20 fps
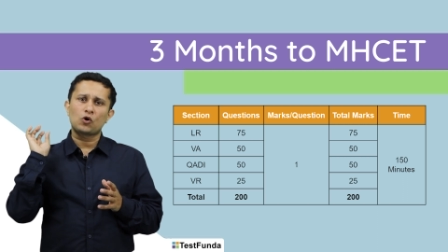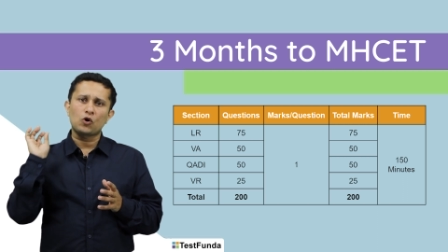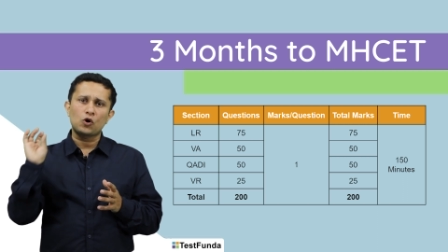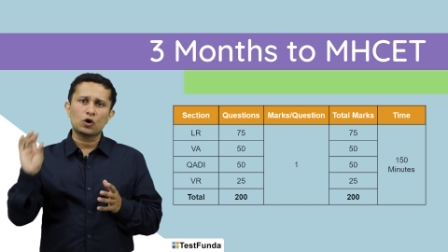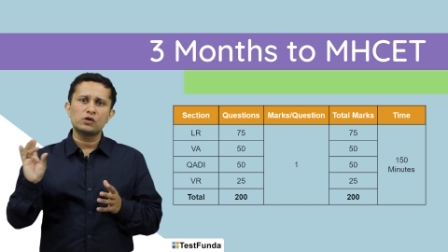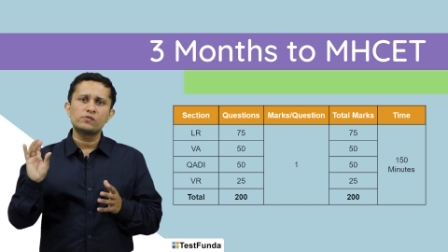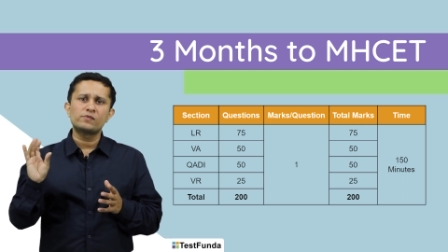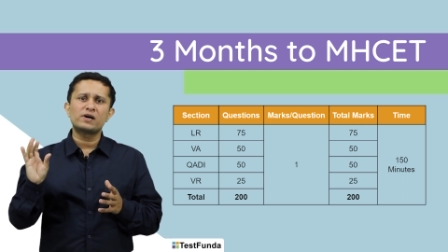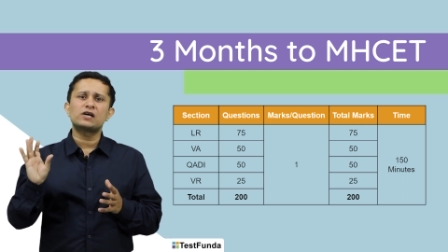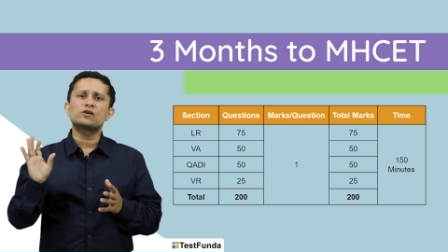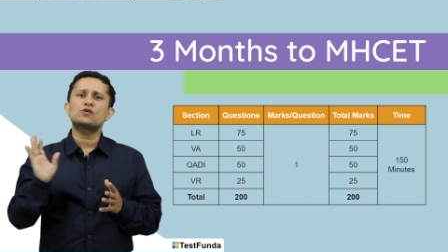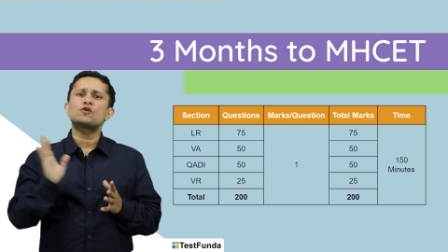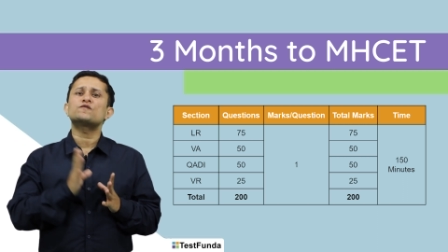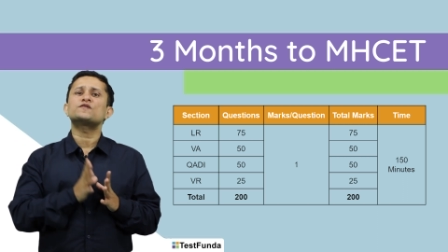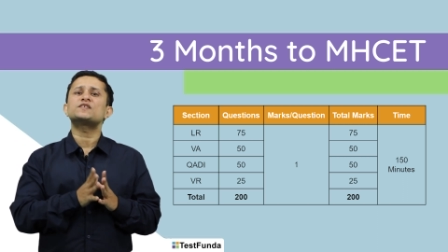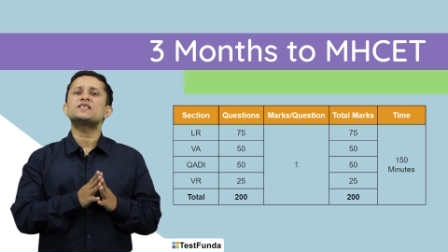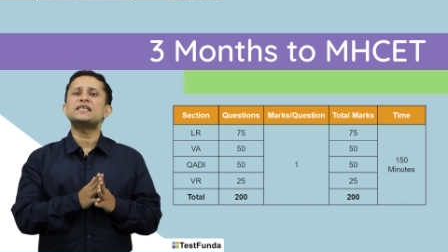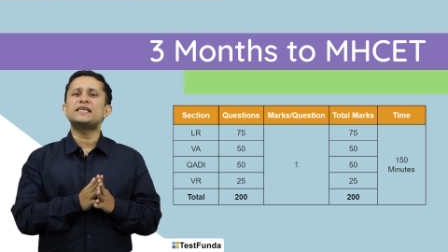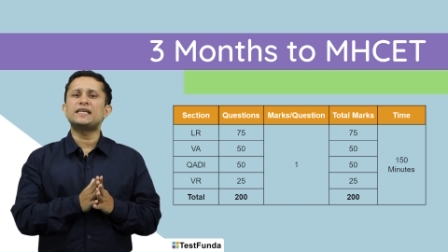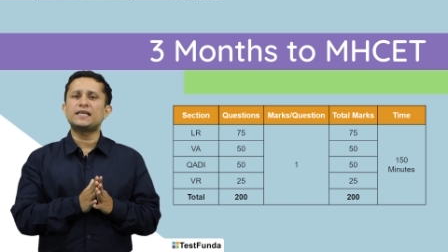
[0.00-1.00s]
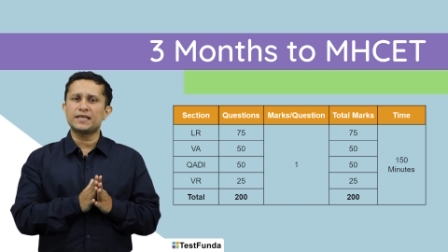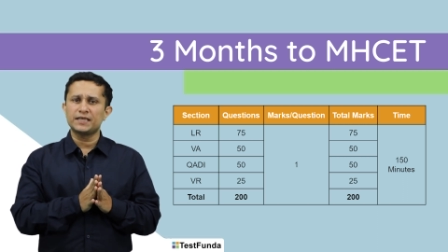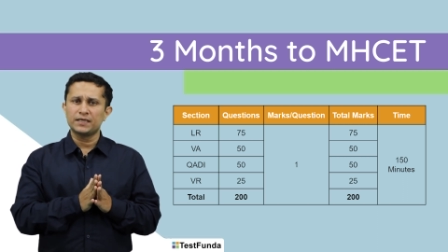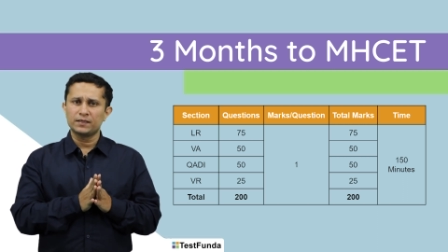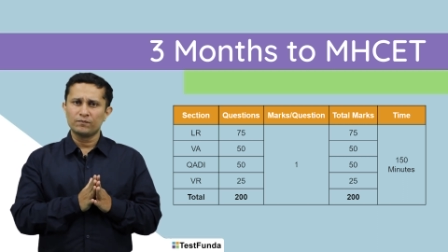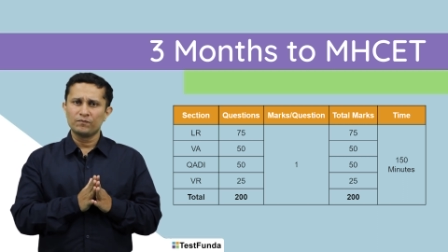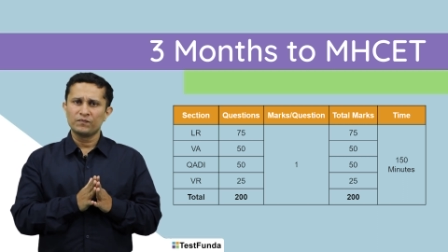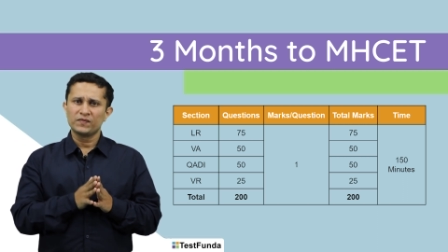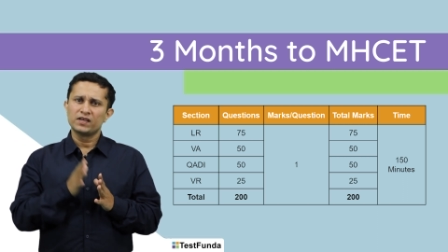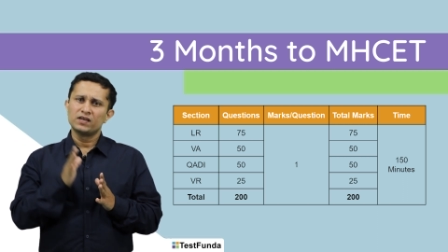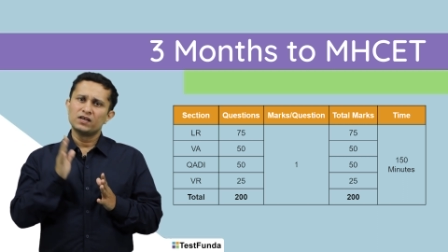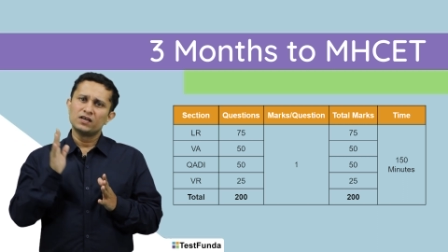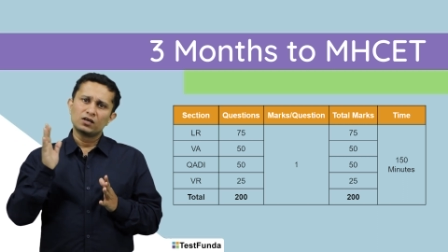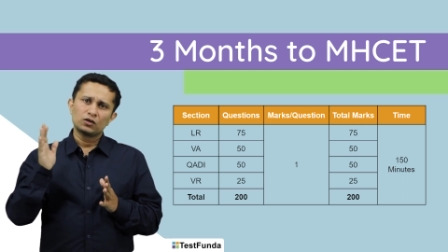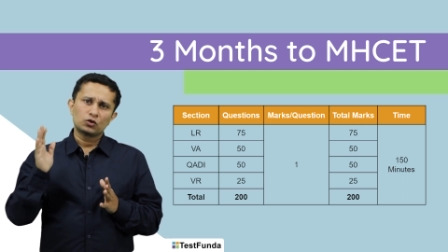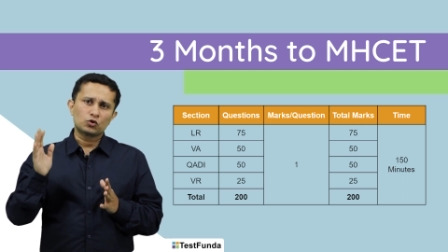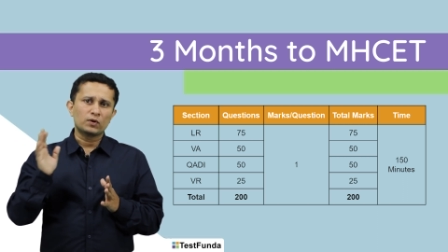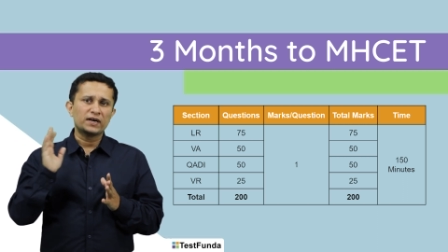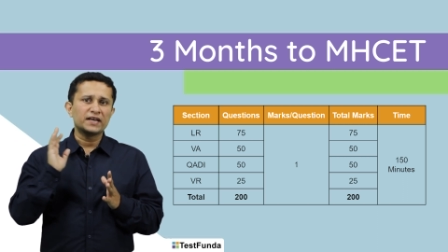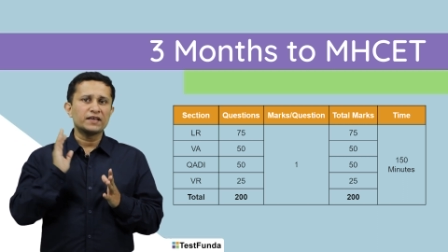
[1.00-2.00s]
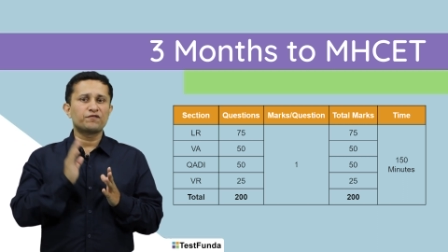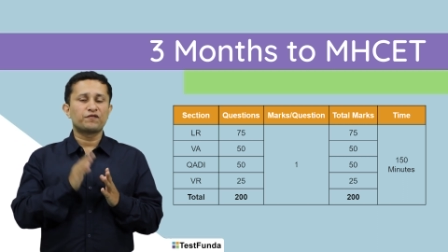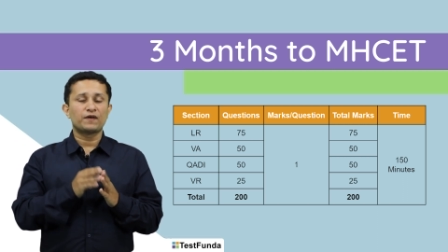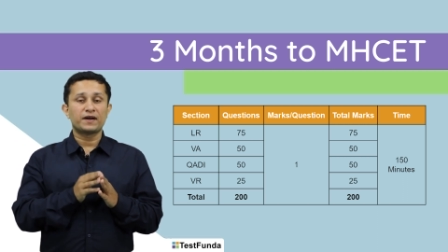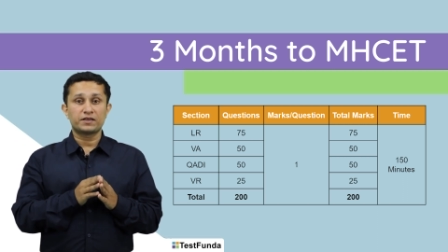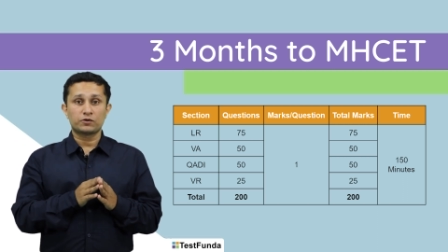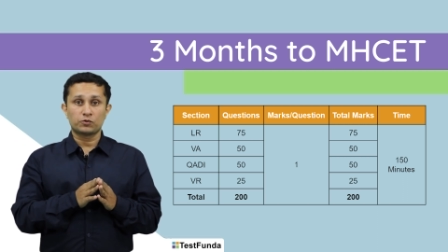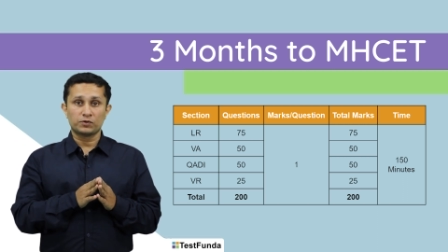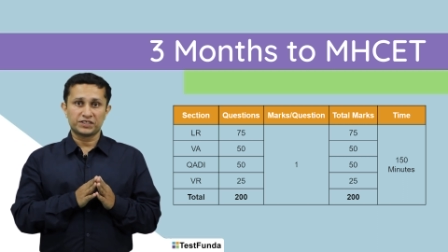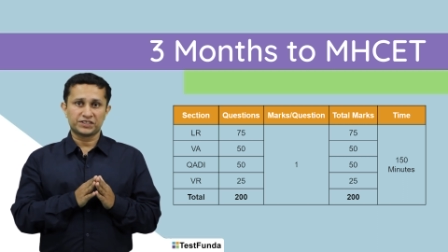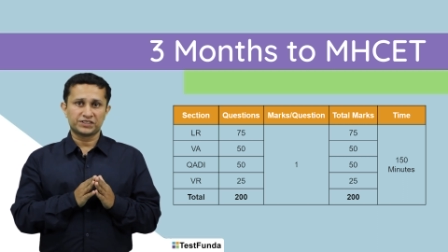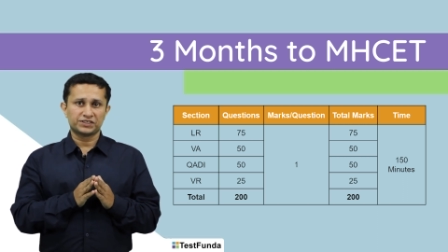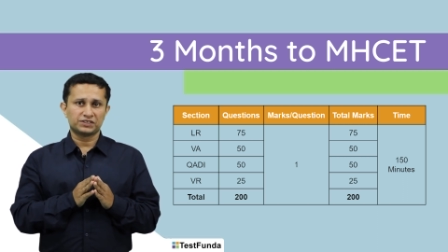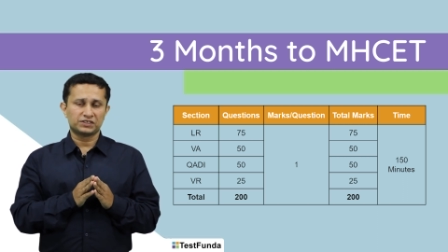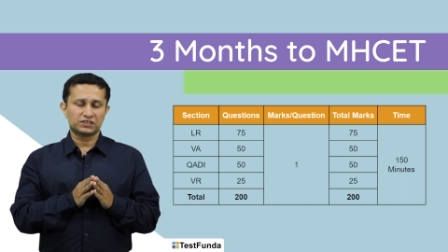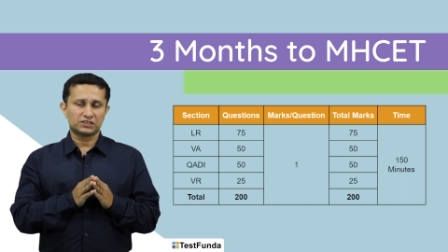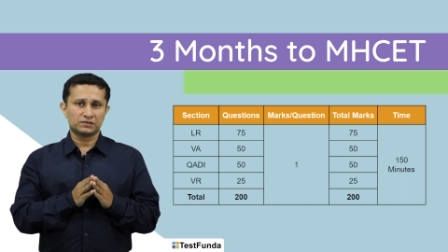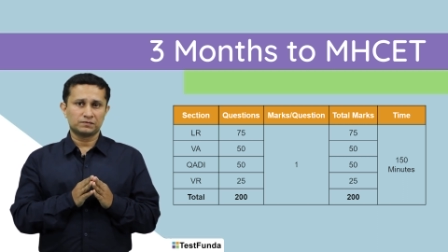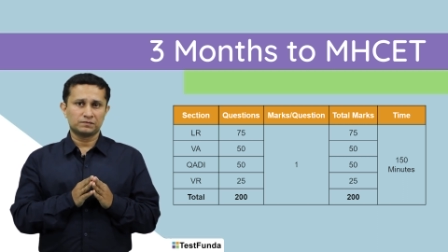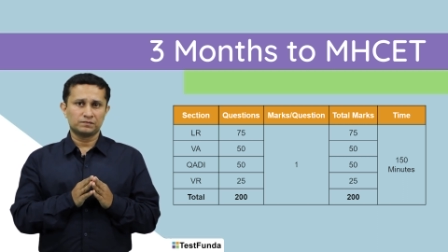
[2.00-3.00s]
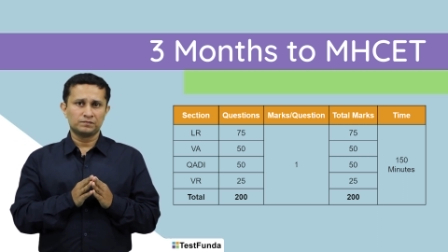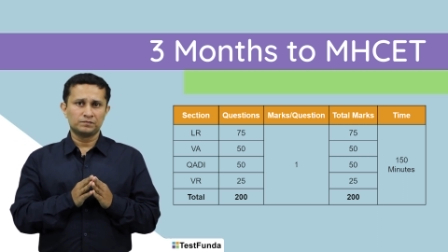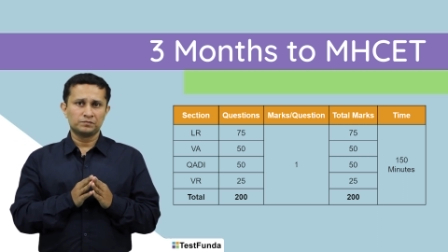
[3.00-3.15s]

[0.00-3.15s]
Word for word: hallmark of CET, 25 questions.